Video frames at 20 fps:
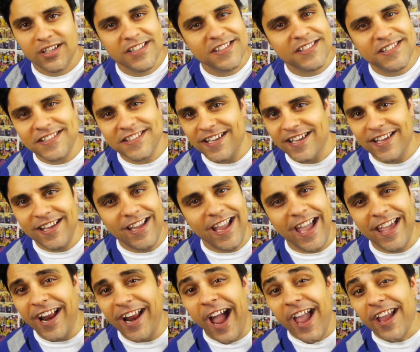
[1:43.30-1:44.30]
See,
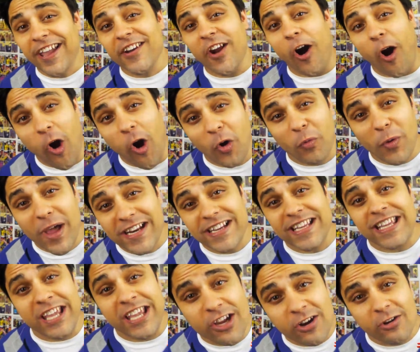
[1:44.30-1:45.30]
and I can already
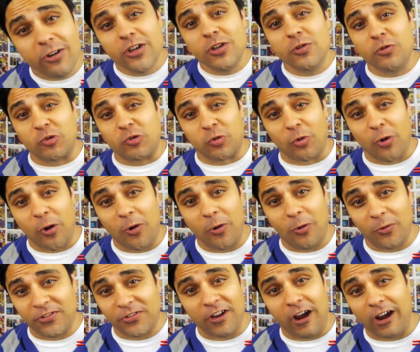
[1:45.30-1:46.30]
hear you
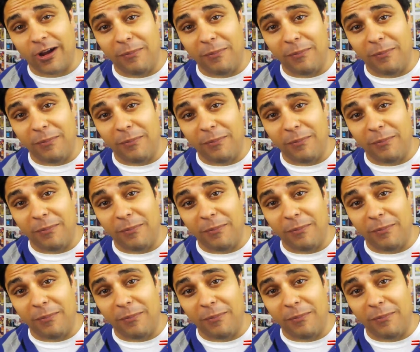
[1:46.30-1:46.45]
trolls talking